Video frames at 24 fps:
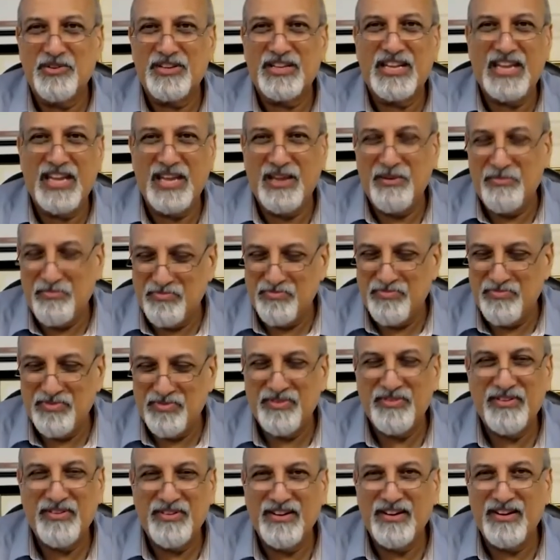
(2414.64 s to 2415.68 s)
keep
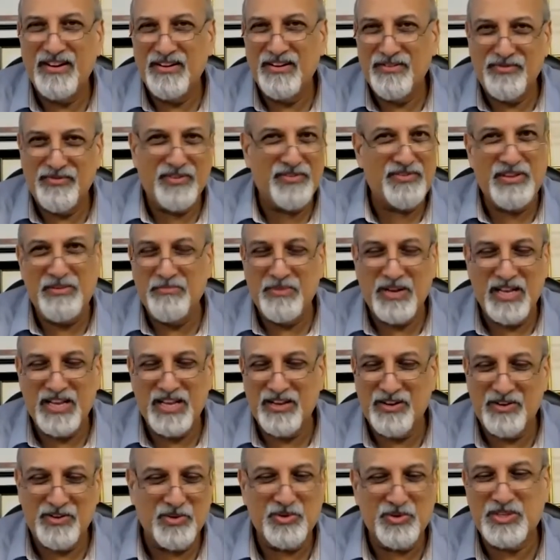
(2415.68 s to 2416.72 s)
15
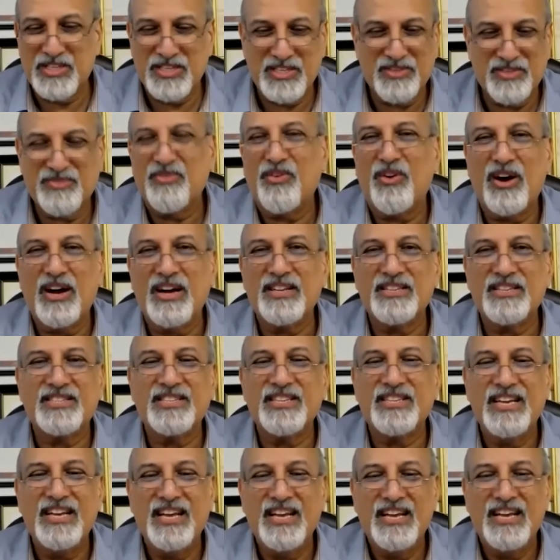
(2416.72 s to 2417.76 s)
million doses for us.
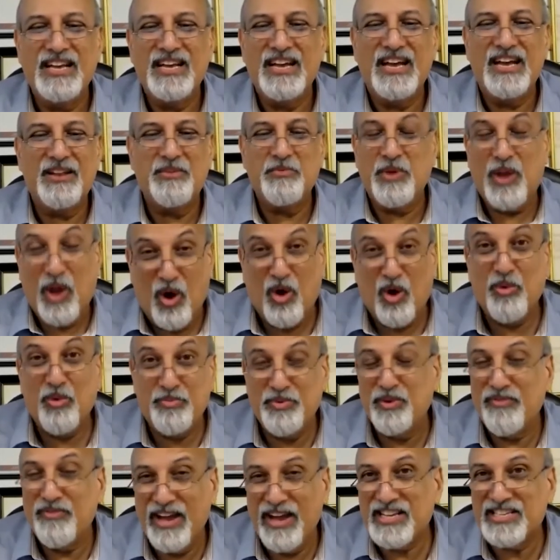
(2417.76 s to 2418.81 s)
And we hope
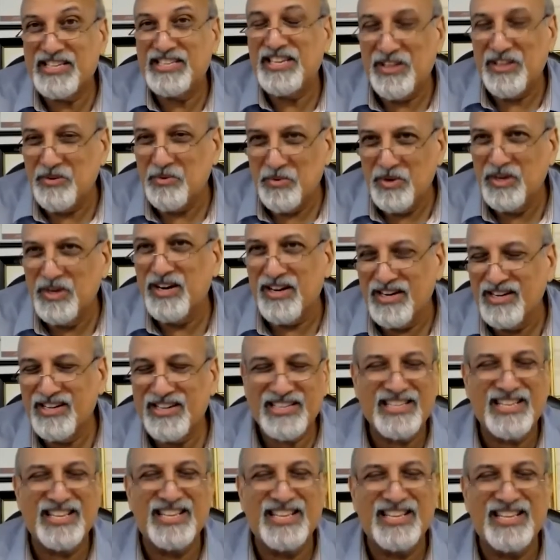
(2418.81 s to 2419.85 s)
your vaccine
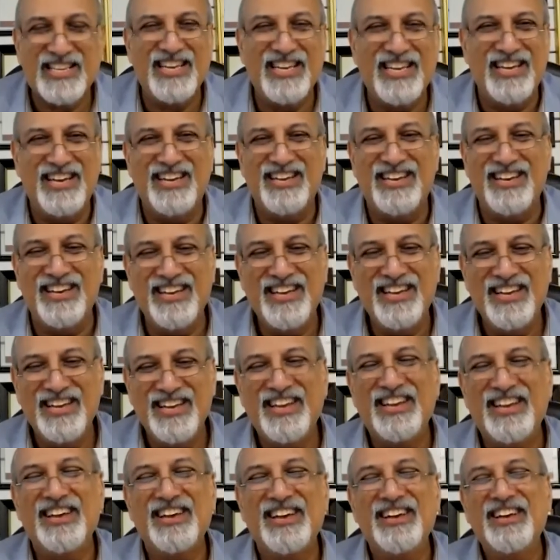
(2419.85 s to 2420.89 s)
works. And
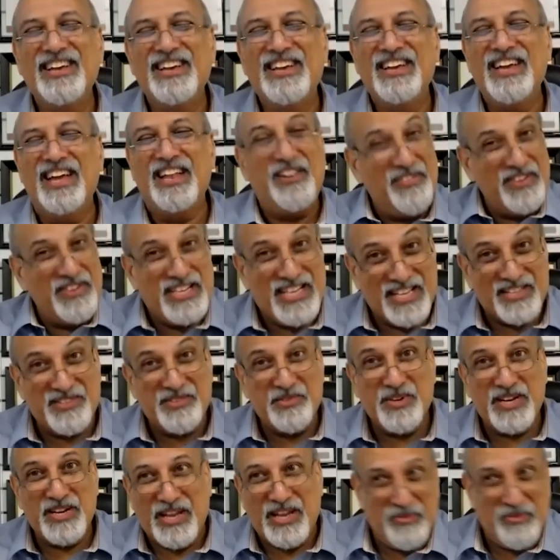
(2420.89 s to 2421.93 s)
if it doesn't
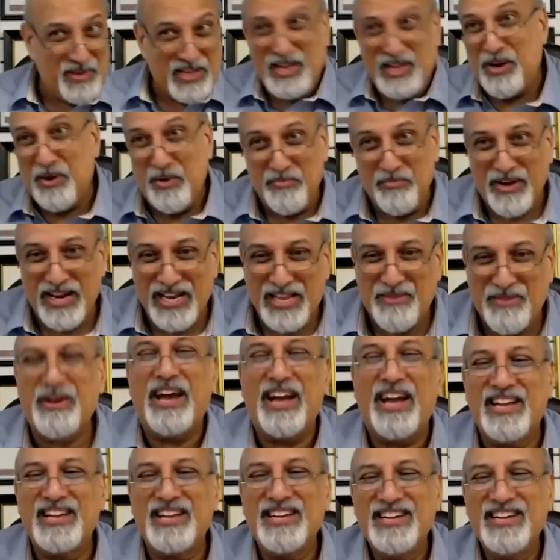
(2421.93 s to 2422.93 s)
work, can we get our money back?